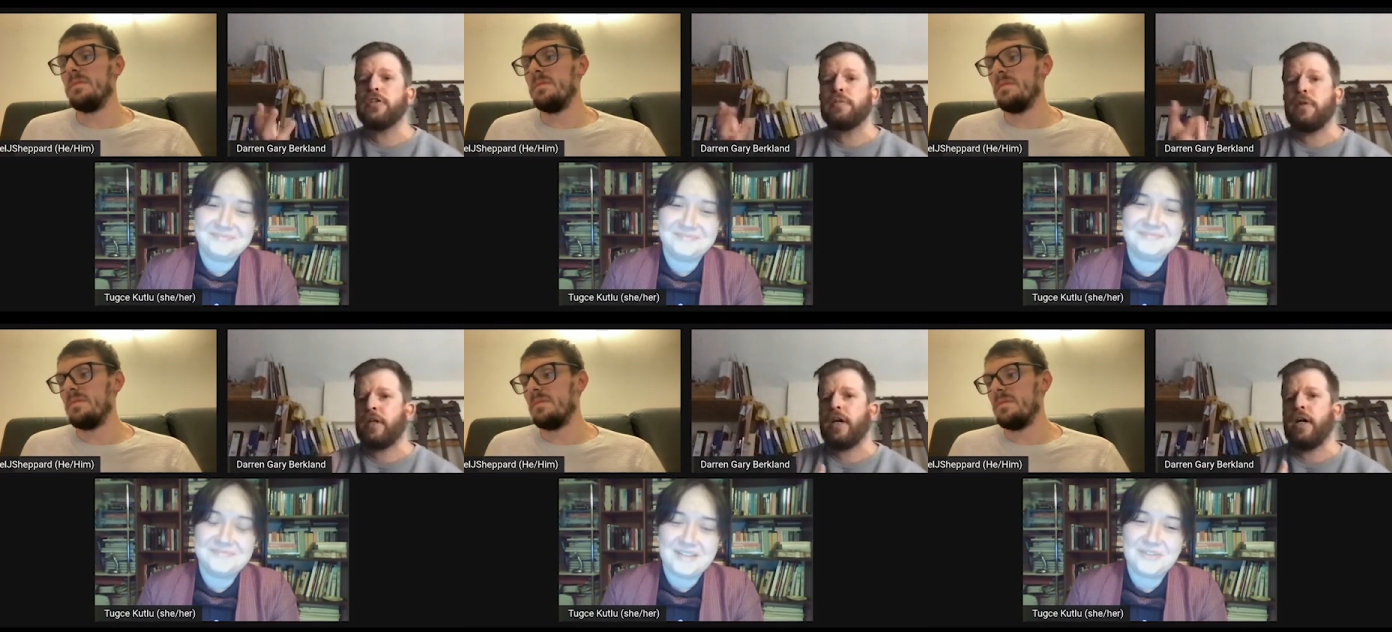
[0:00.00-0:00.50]

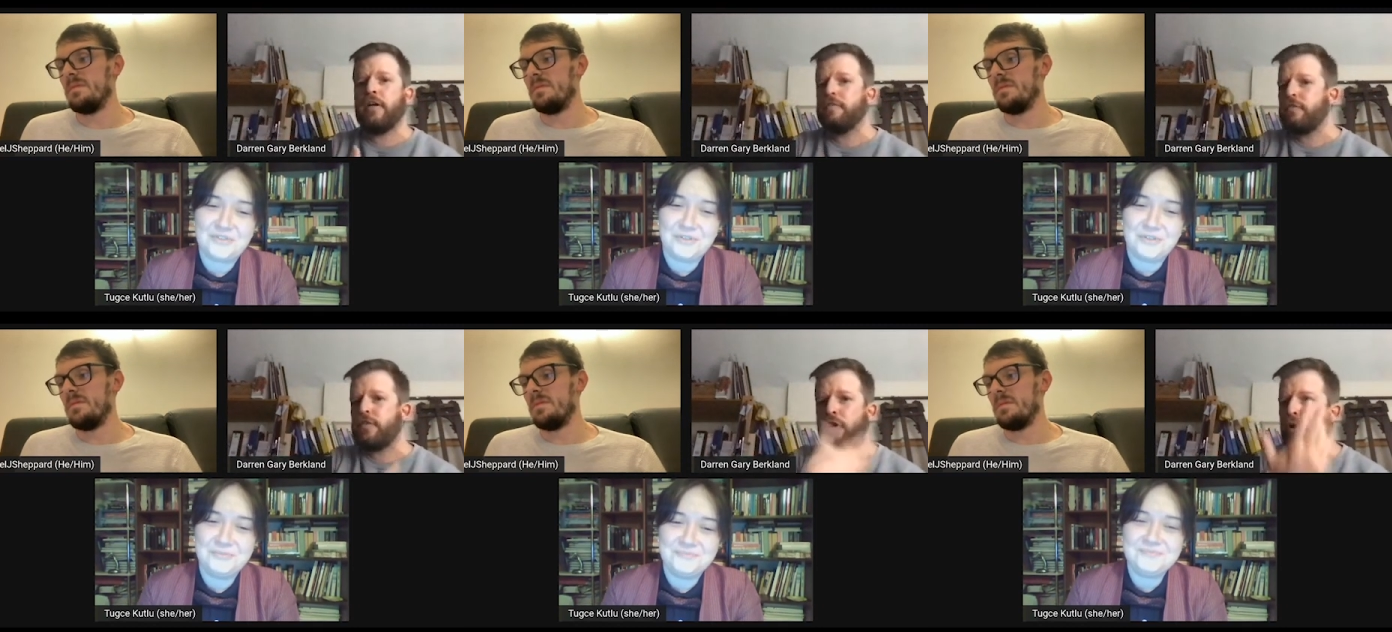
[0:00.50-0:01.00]
Speaker 1: postmodern kind
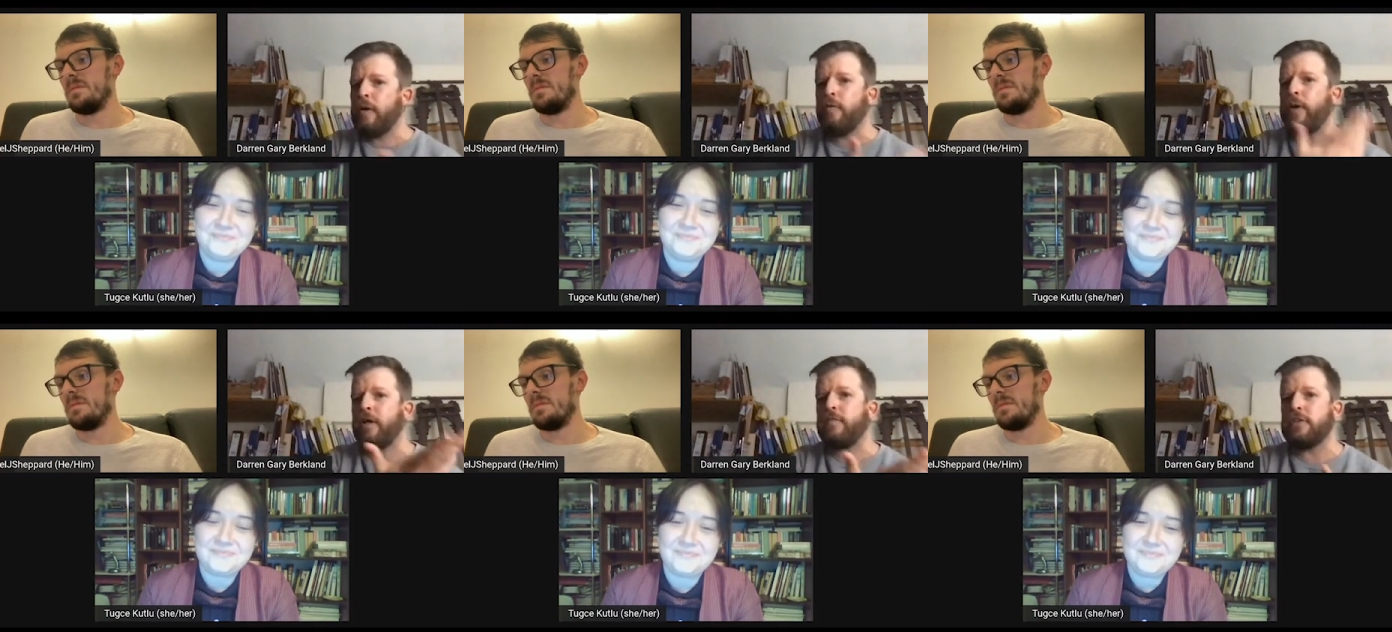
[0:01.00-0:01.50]
of
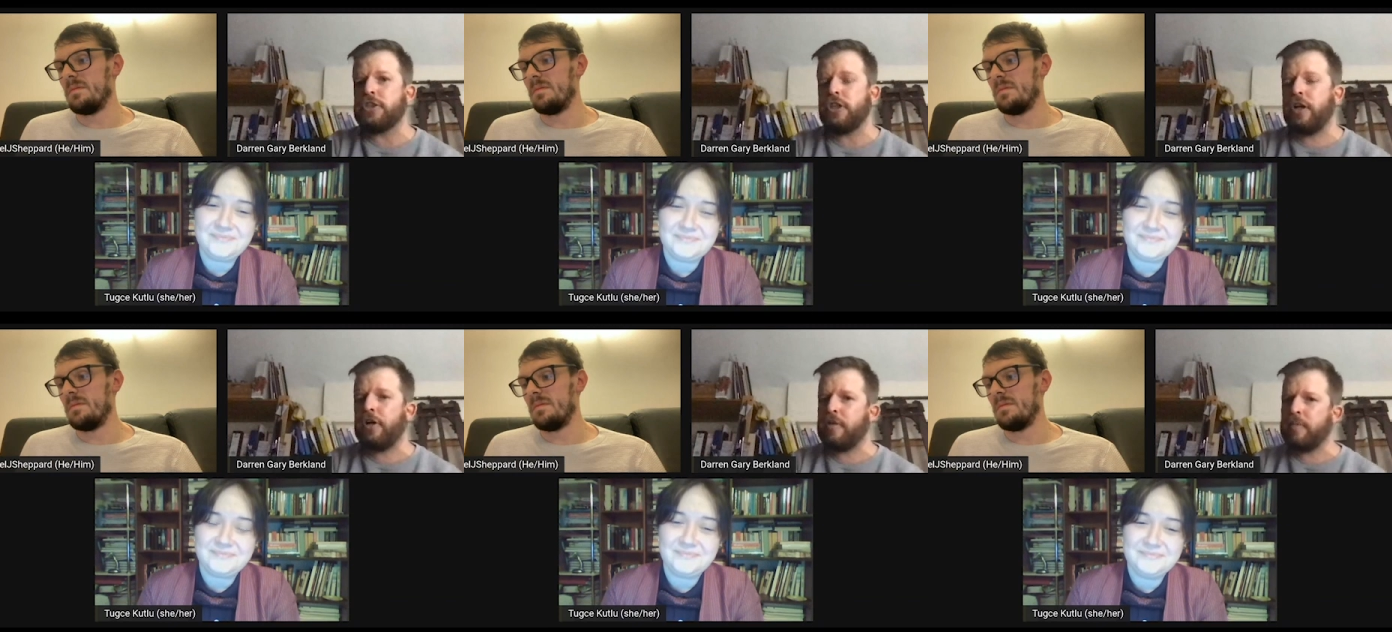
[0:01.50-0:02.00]
throwaway of the
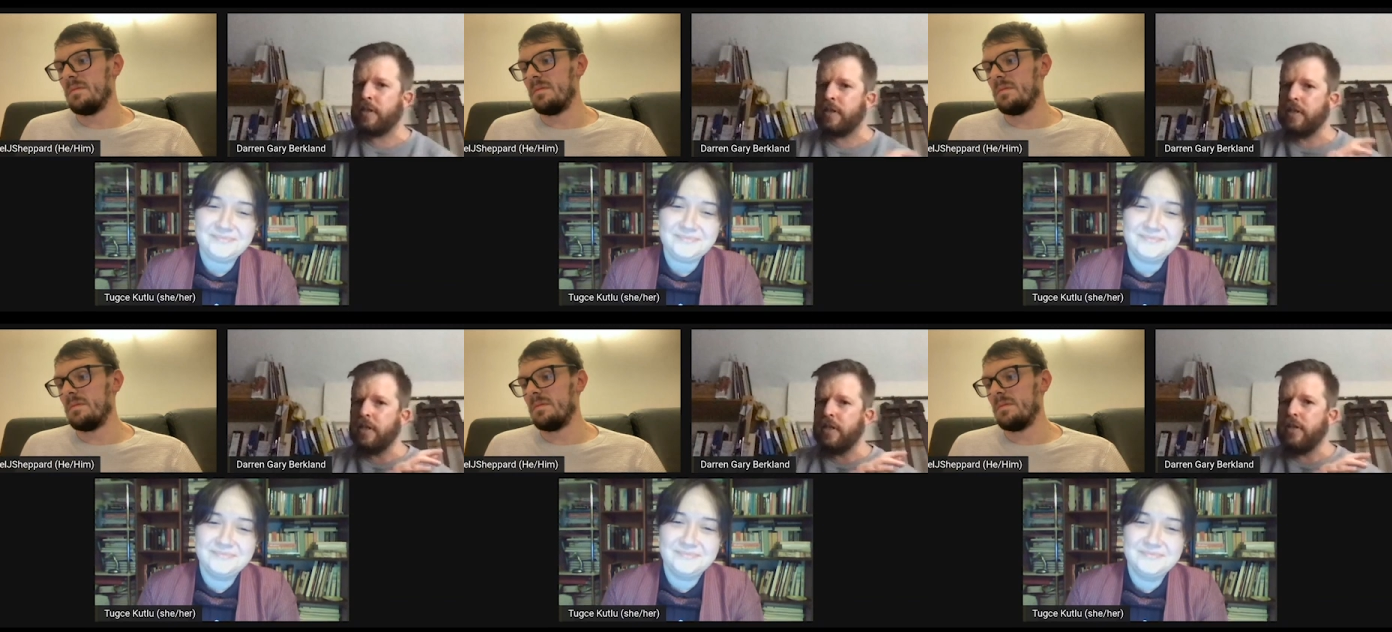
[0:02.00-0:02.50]
genre but
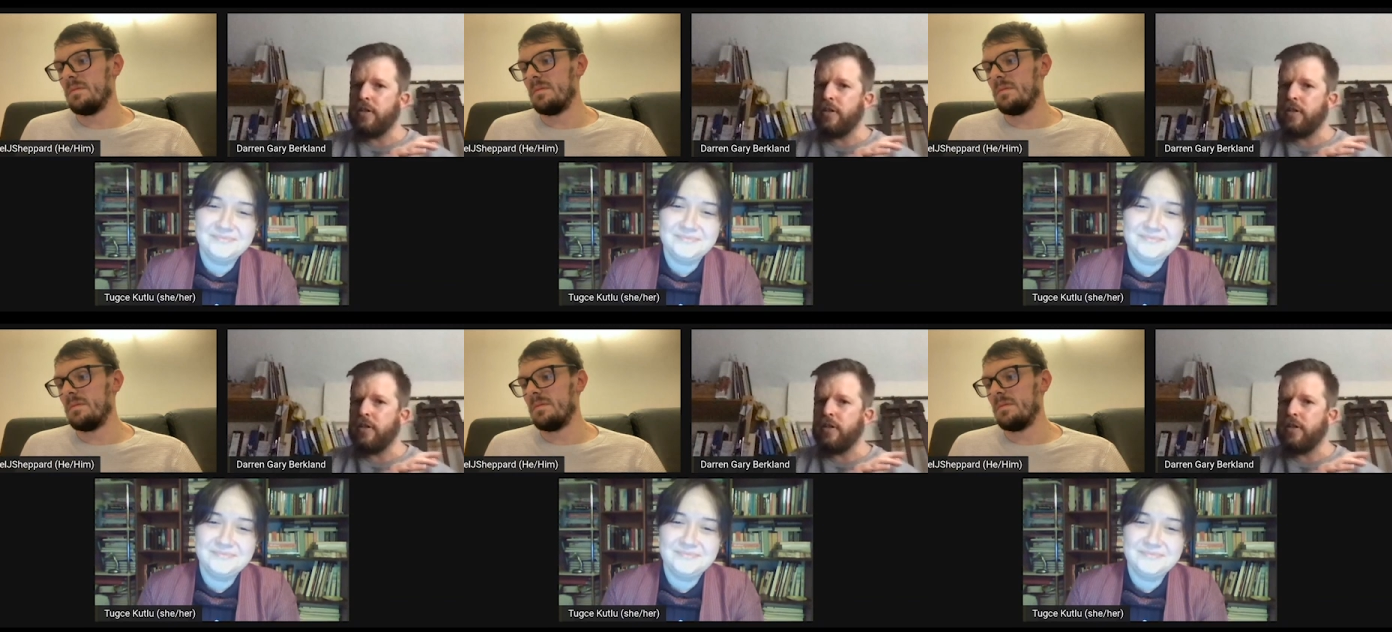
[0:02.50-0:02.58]
a